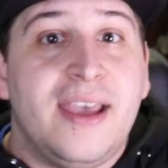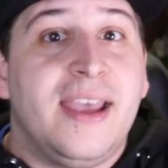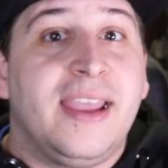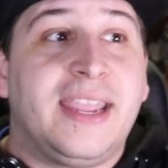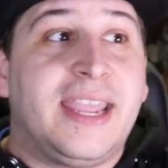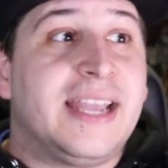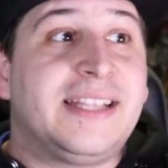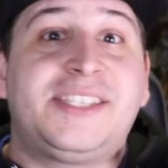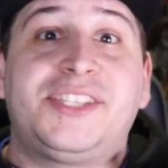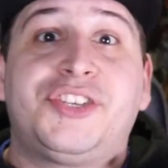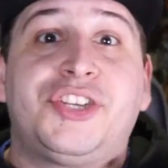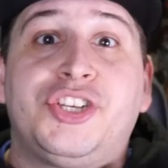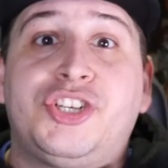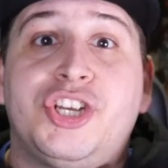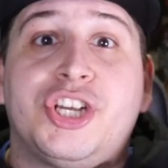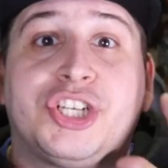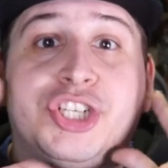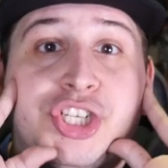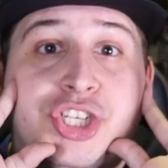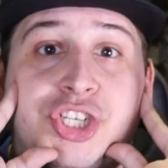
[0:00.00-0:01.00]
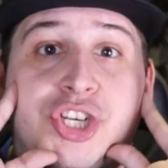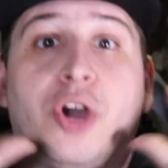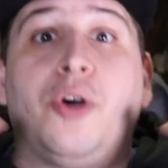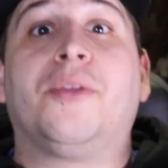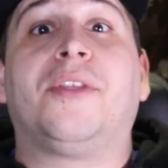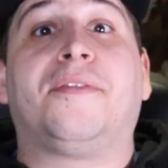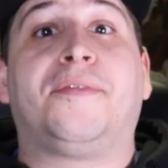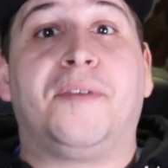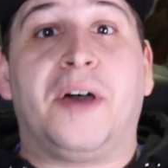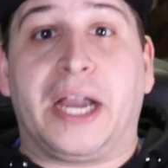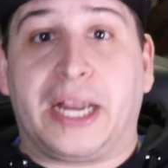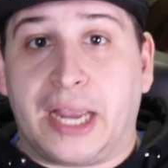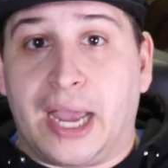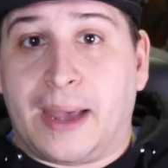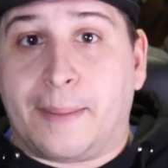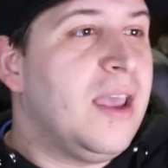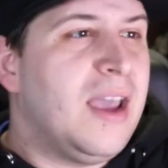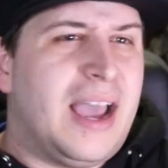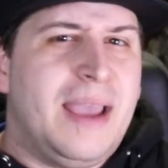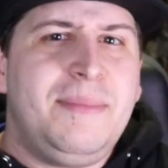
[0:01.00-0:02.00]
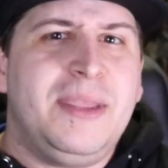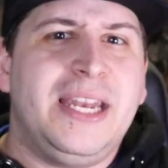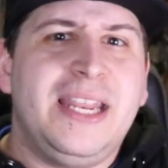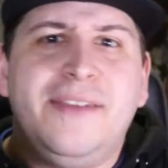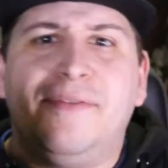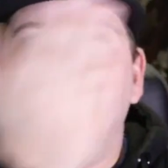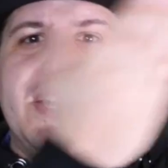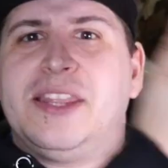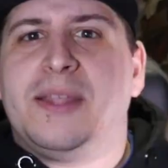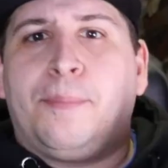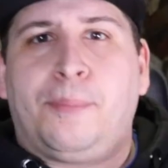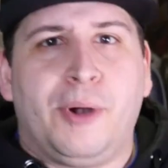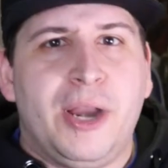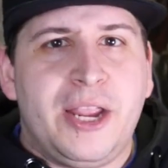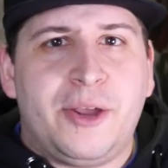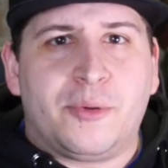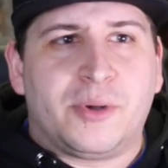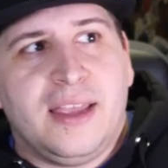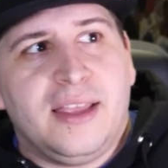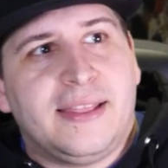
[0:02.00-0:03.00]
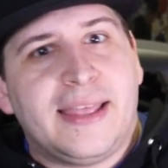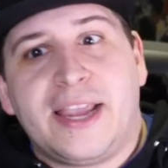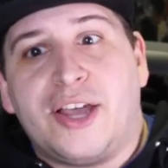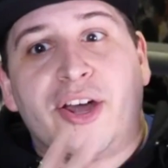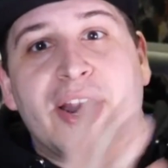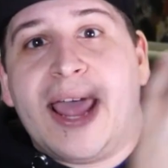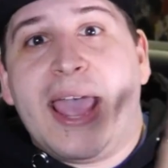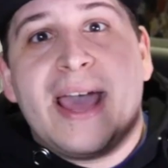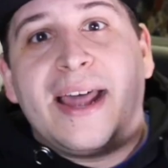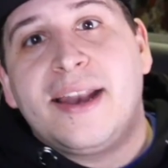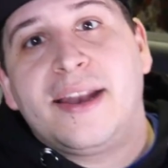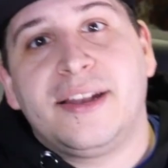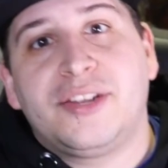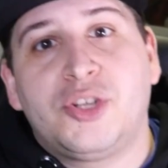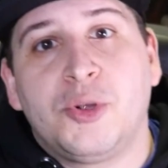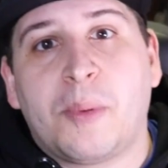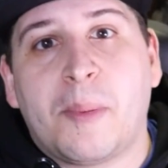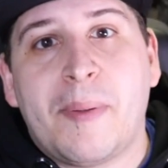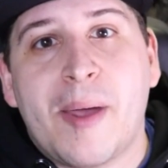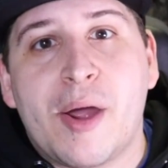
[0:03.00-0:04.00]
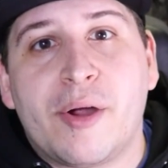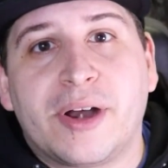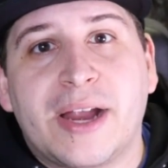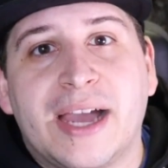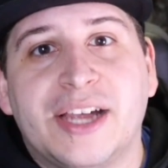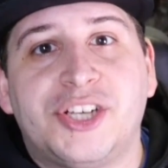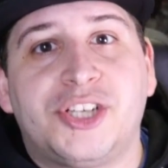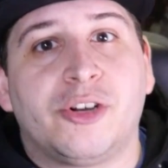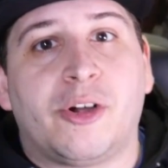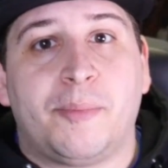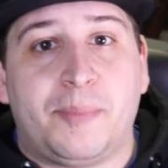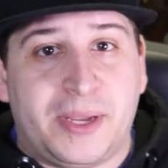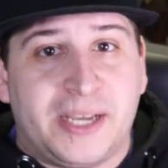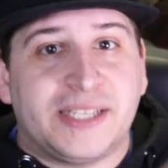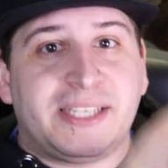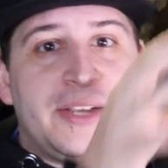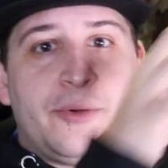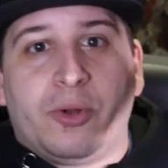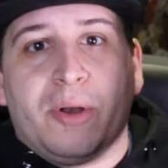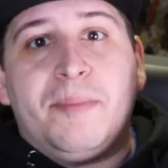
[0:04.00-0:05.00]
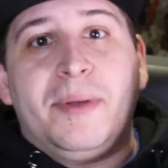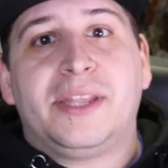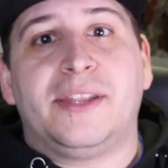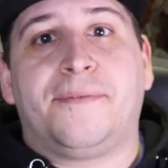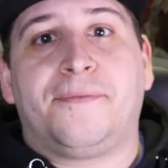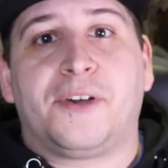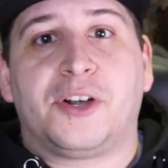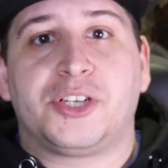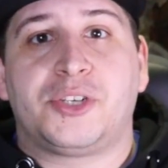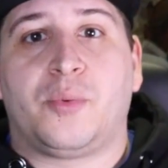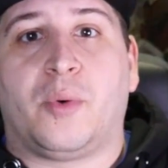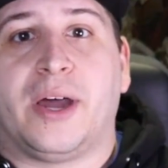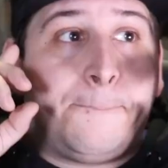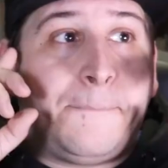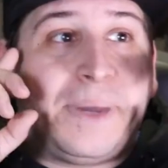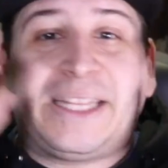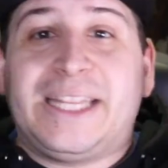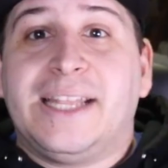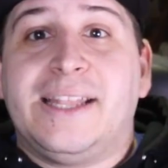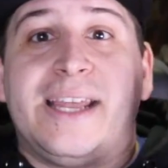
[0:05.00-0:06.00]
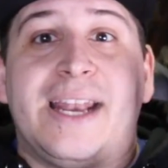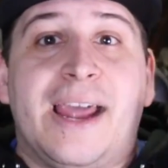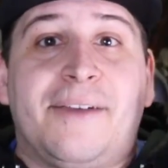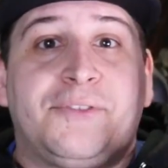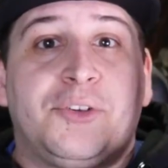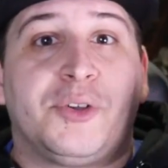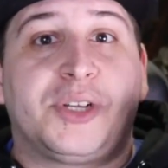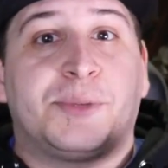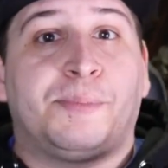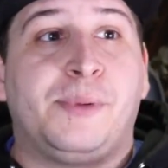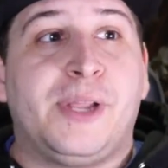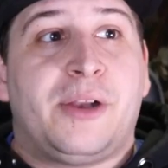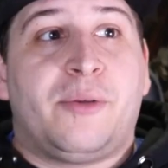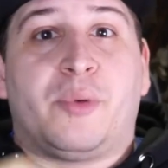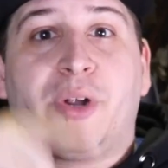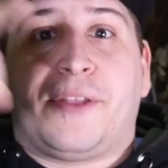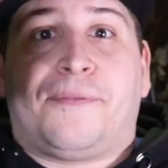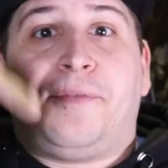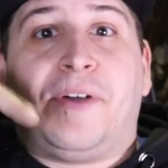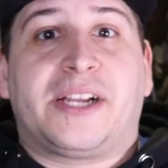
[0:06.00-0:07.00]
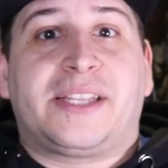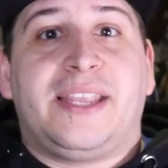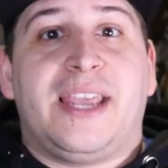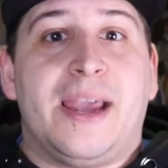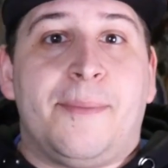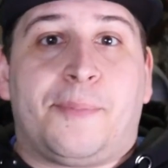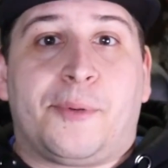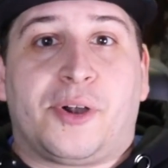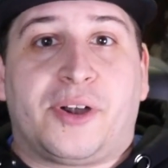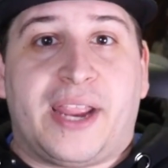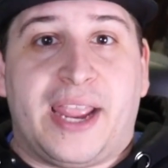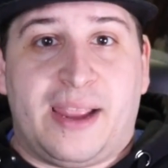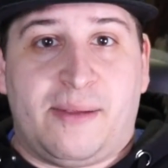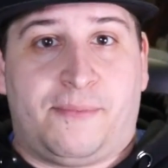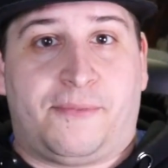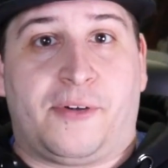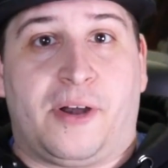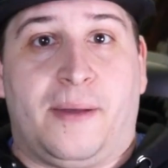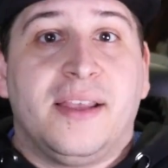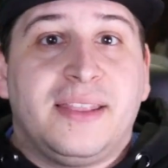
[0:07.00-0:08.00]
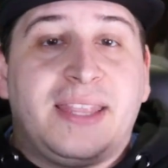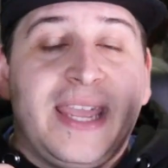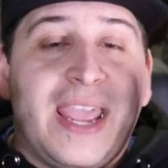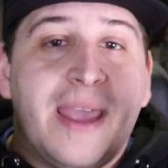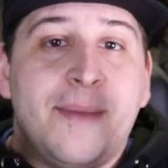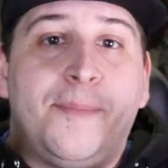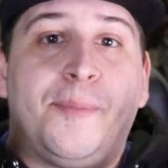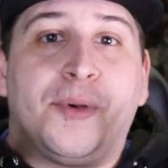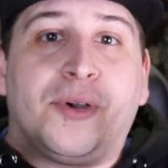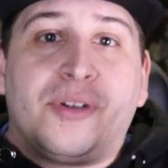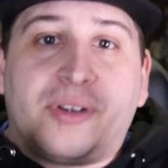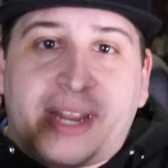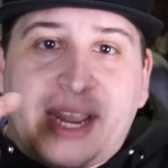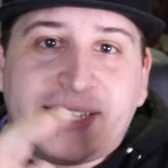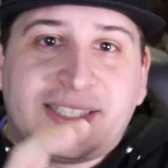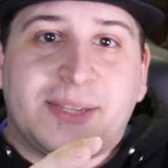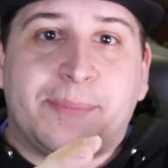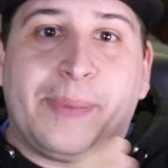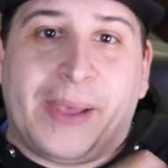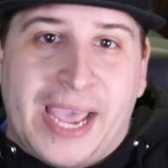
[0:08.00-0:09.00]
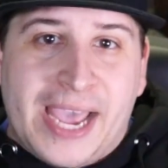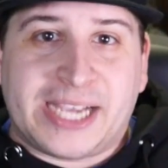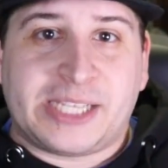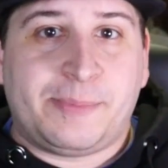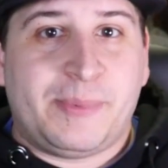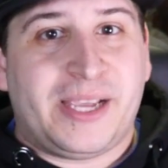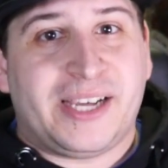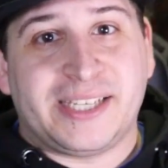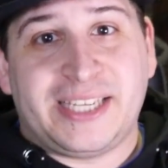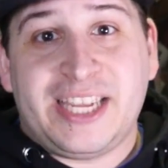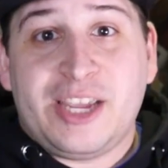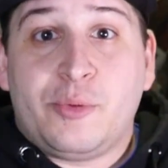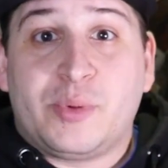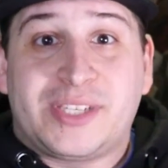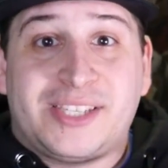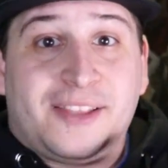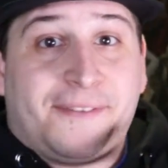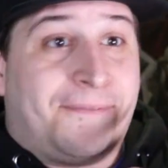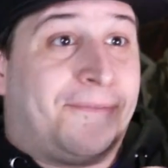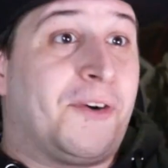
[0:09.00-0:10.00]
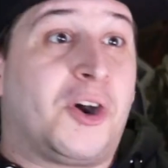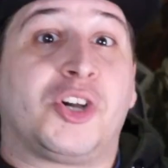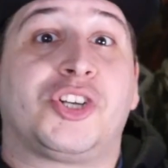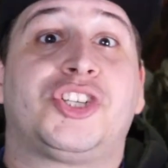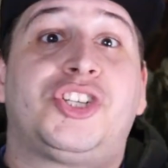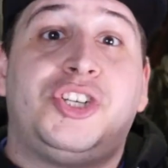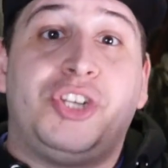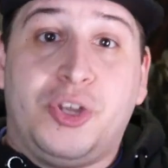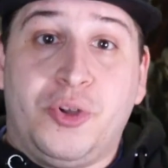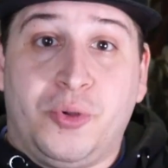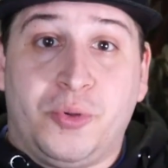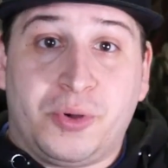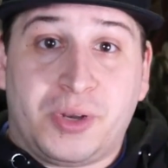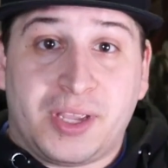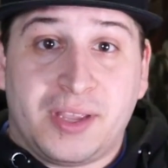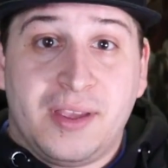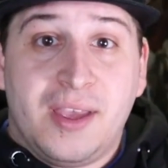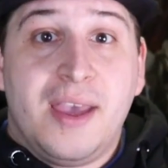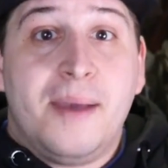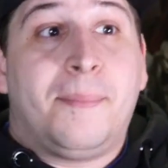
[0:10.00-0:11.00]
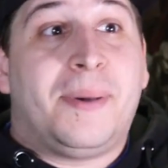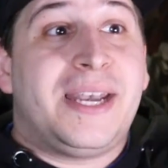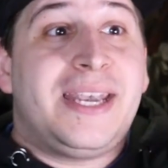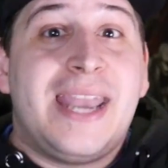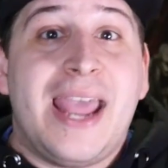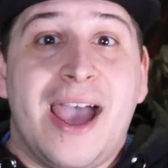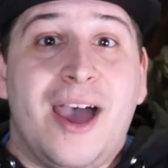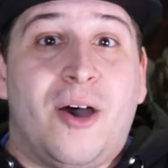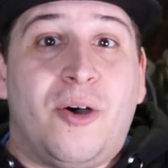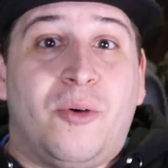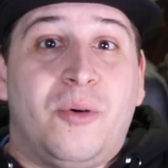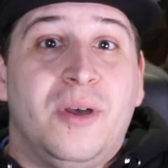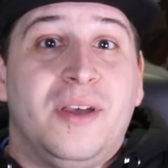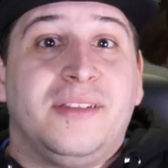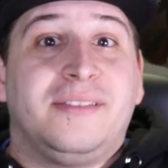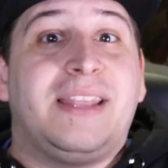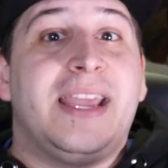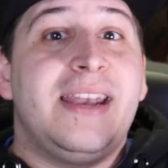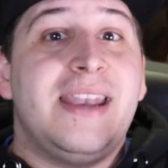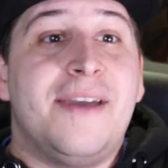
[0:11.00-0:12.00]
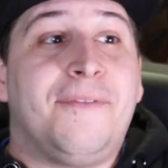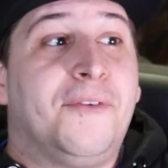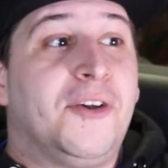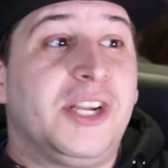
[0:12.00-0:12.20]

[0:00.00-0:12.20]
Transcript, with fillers: gets to just show the fuck up. I mean, even in the prequels, they could have had a superpower guy show up because he would have been the first one. But then they'd have to explain where the fuck the Emperor came from. The Emperor gets a pass because he was the first dude. But now, they never